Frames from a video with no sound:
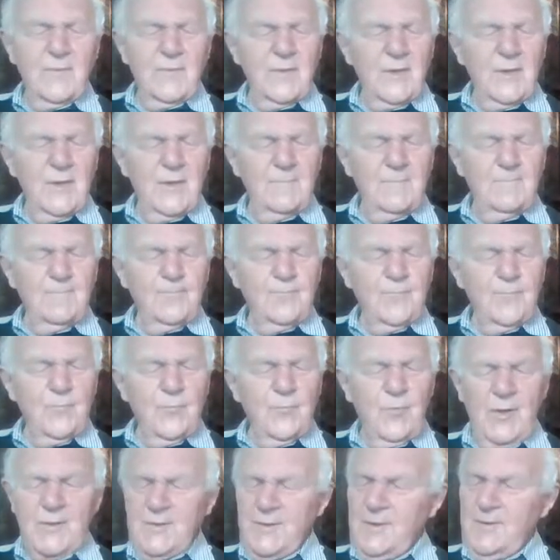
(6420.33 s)

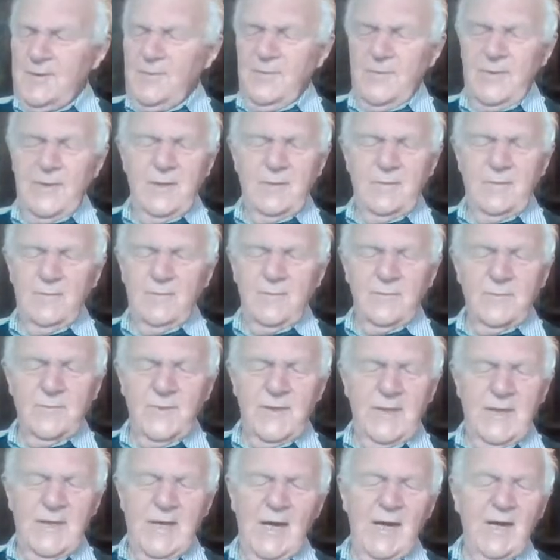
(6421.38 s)
one of
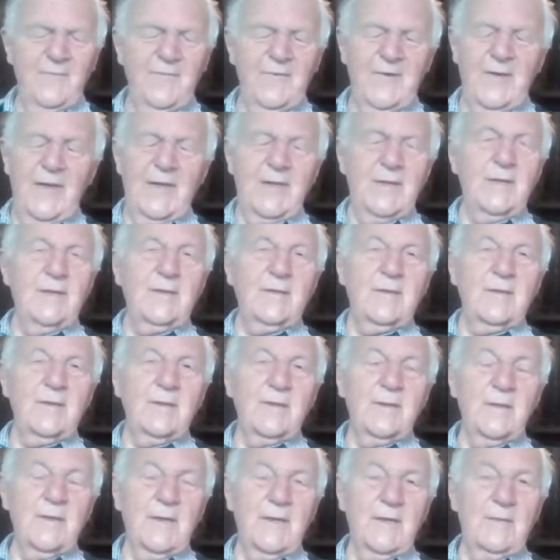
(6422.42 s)
the Ivy
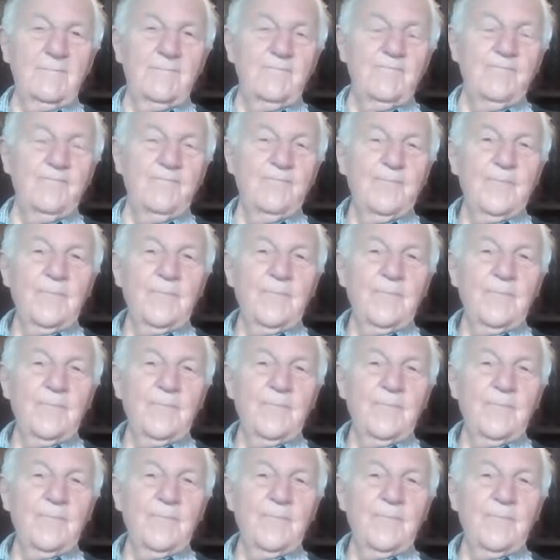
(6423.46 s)
League